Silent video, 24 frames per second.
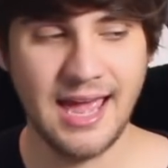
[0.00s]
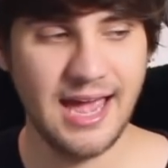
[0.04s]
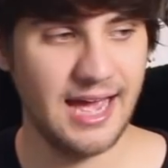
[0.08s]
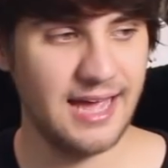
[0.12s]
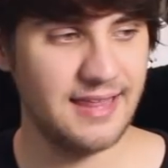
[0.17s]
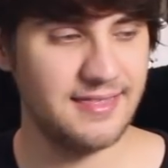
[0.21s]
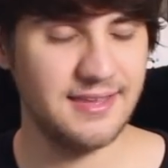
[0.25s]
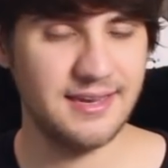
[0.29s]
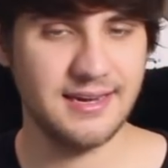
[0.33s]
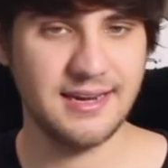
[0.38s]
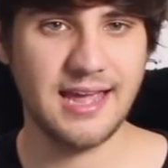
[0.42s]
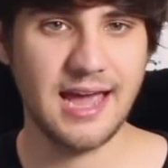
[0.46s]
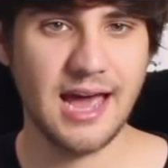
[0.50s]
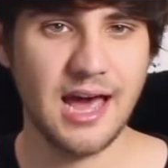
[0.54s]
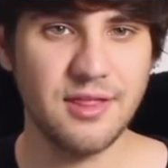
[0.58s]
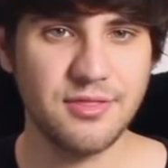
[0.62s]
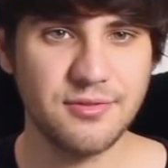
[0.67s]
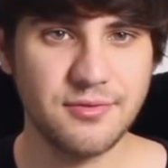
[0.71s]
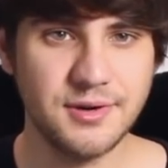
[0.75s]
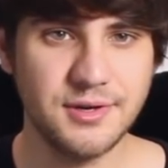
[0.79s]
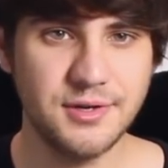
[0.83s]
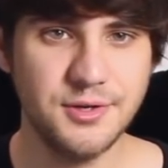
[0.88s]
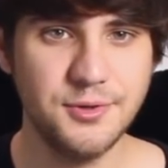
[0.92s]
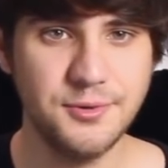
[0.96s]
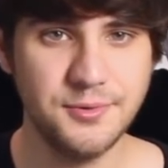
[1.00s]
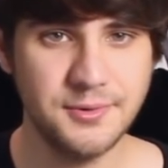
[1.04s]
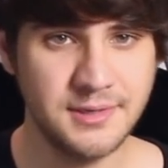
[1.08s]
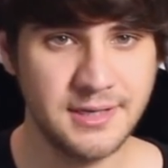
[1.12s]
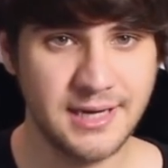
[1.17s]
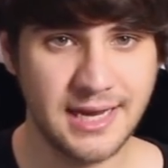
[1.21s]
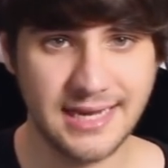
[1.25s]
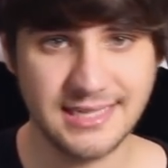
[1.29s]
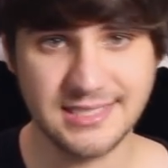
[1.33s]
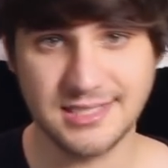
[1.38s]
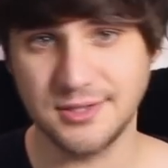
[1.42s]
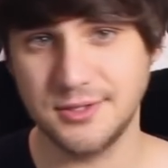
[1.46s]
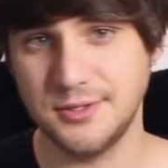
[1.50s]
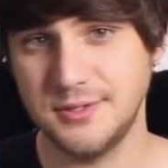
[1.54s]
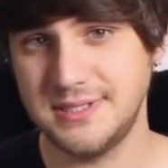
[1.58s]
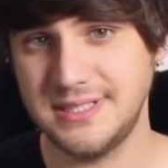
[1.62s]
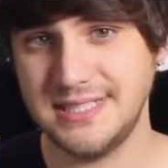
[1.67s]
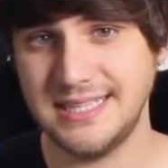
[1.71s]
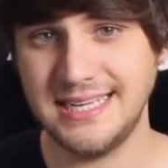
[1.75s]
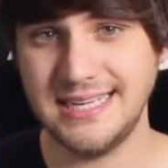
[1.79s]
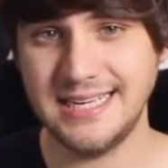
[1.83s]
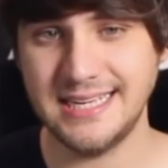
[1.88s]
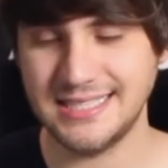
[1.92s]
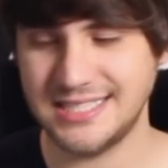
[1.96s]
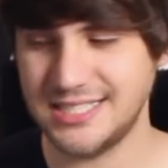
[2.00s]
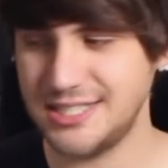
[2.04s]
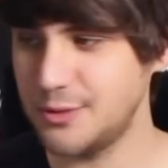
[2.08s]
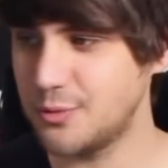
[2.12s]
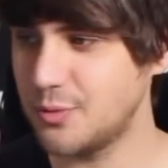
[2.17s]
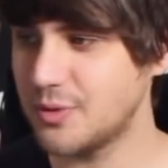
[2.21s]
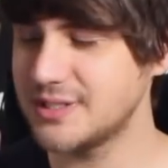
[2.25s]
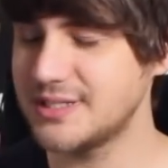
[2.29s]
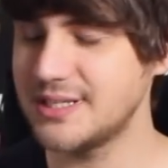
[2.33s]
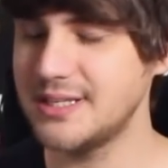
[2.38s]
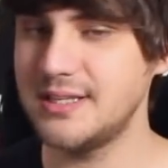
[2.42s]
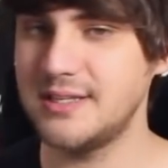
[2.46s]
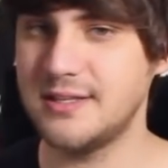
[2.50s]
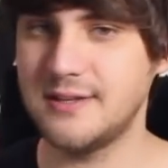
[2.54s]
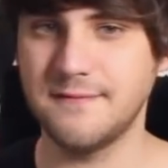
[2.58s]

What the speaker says: And then Catherine Newton as Lucy, she wasn't